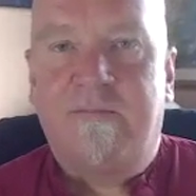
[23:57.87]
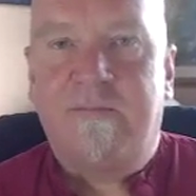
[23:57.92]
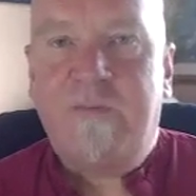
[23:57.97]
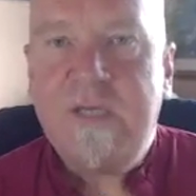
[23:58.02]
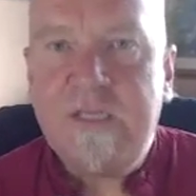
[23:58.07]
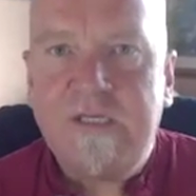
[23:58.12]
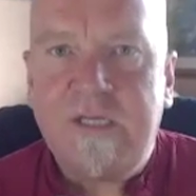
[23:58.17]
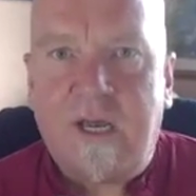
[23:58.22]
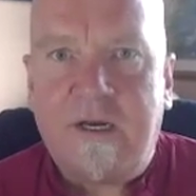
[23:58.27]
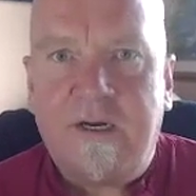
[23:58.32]

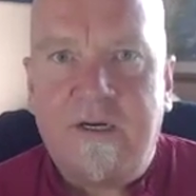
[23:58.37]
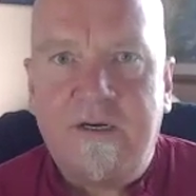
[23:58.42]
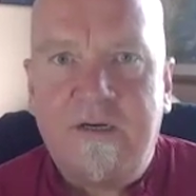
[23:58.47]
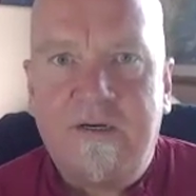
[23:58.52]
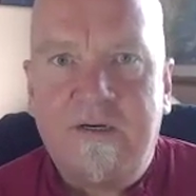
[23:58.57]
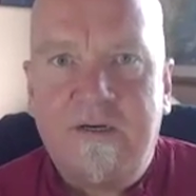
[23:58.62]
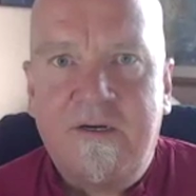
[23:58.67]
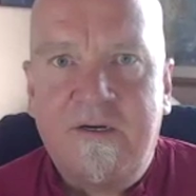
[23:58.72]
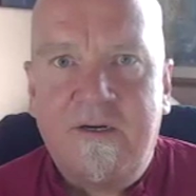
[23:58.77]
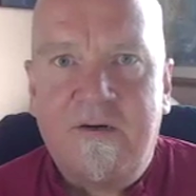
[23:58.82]
Peter,
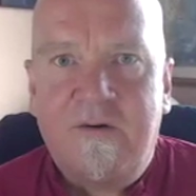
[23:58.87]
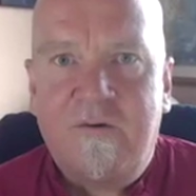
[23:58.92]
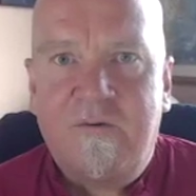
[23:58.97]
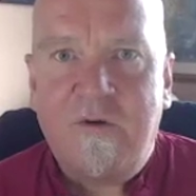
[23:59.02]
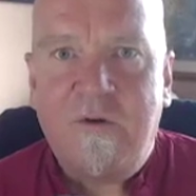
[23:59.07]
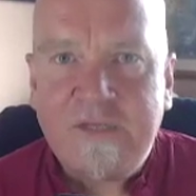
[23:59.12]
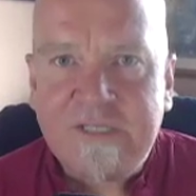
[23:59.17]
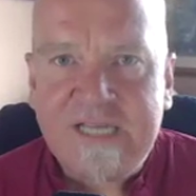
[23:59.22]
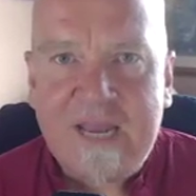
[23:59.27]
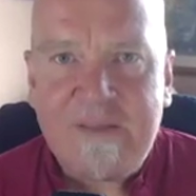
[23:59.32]

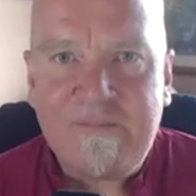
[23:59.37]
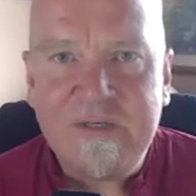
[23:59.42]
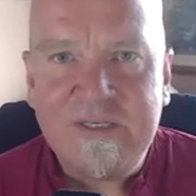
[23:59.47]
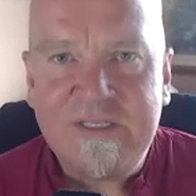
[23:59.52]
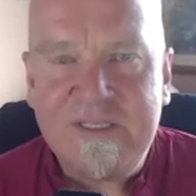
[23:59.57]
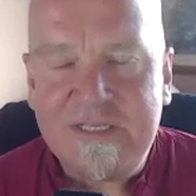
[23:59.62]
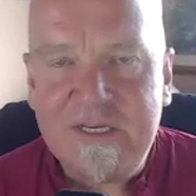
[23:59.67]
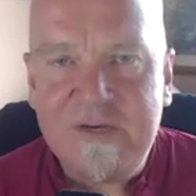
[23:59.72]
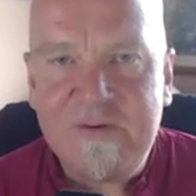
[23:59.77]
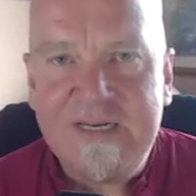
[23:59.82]
what's happened
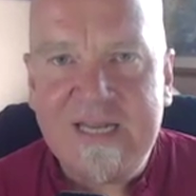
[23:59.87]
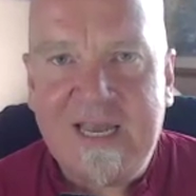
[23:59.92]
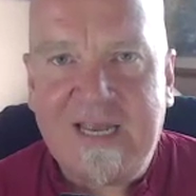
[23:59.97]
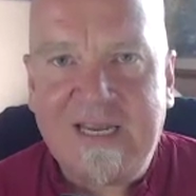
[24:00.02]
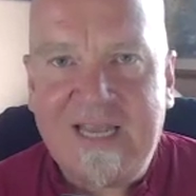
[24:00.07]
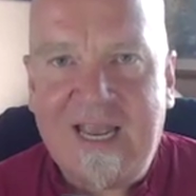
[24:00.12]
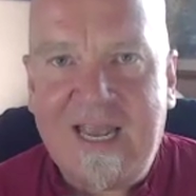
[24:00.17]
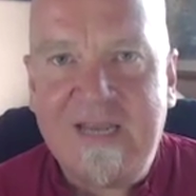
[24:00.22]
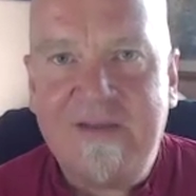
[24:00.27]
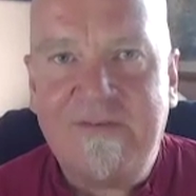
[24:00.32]
to you in
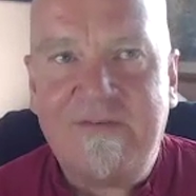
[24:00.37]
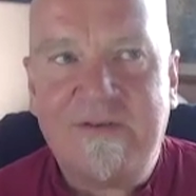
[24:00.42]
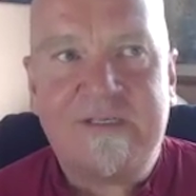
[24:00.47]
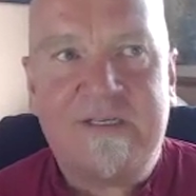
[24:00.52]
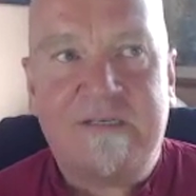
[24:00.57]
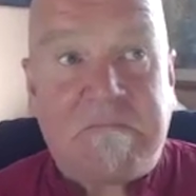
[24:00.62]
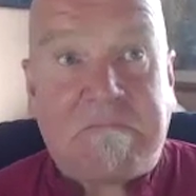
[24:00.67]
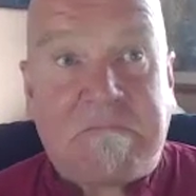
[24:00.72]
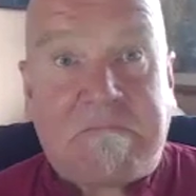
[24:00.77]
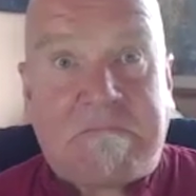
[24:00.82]
that cave? I
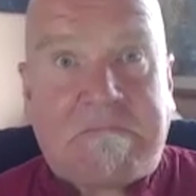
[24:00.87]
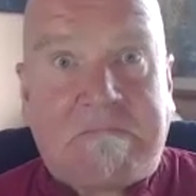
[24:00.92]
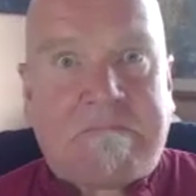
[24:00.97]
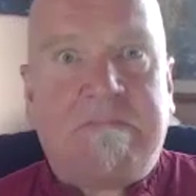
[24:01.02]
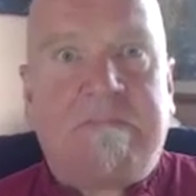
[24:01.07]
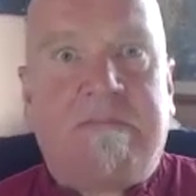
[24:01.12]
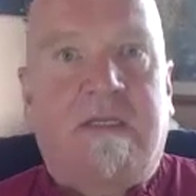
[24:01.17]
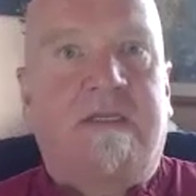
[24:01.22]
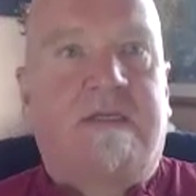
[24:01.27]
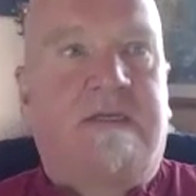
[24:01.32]
said,
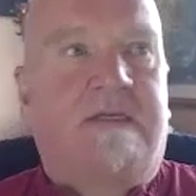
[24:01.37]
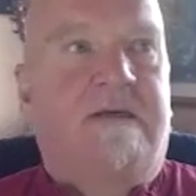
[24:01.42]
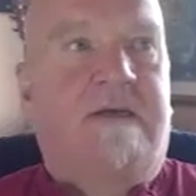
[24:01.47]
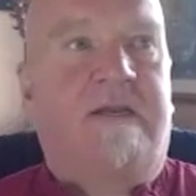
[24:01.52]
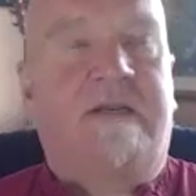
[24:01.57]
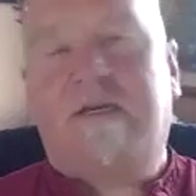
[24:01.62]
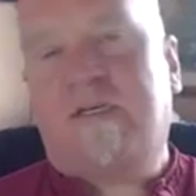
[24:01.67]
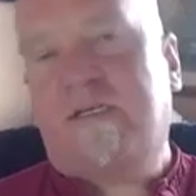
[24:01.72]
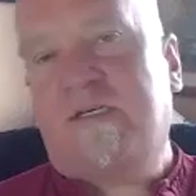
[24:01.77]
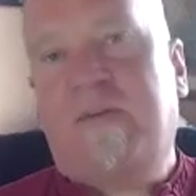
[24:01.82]

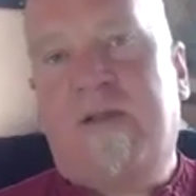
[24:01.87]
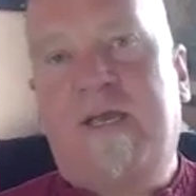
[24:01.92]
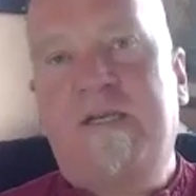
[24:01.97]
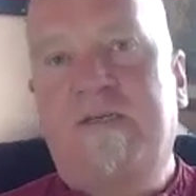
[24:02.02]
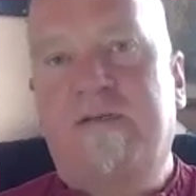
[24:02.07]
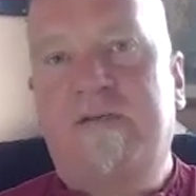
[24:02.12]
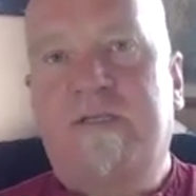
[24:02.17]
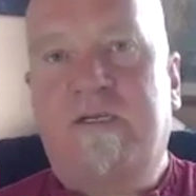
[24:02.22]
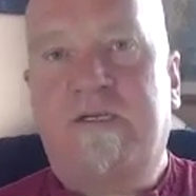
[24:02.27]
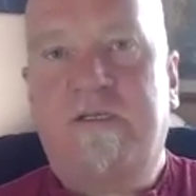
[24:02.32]
and I
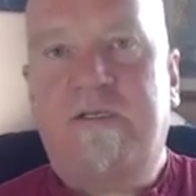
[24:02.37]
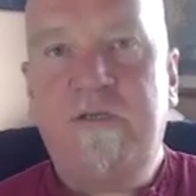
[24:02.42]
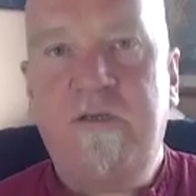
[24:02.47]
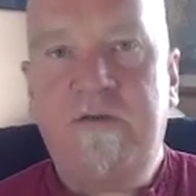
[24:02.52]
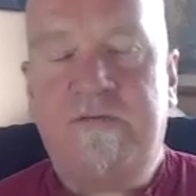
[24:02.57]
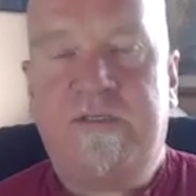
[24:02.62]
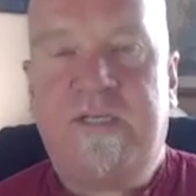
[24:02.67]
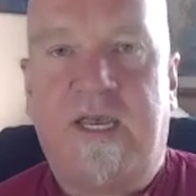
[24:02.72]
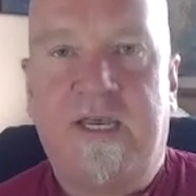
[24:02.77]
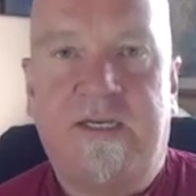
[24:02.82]
explained, I said,
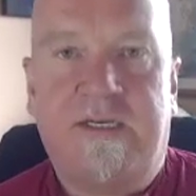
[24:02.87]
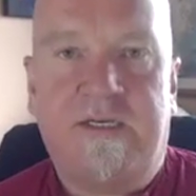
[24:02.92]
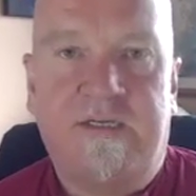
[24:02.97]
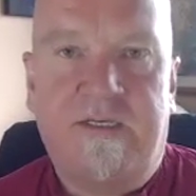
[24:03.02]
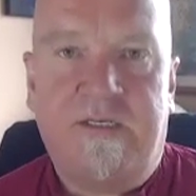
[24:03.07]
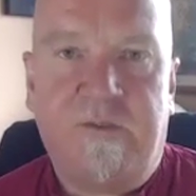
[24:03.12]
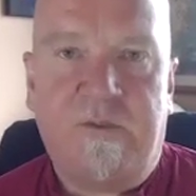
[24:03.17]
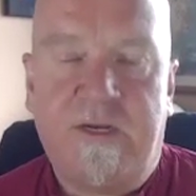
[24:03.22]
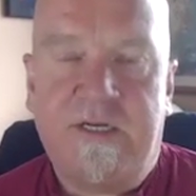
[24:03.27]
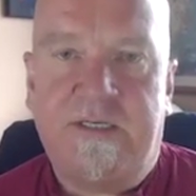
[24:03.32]
you've taken
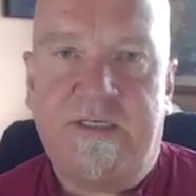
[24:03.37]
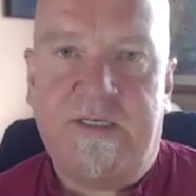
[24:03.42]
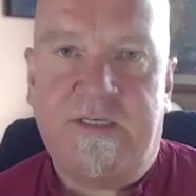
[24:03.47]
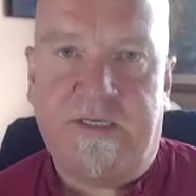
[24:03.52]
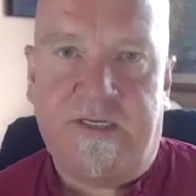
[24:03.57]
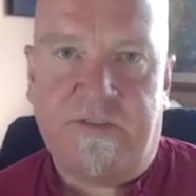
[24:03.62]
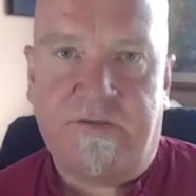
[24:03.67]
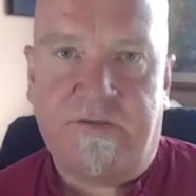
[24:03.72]
20 years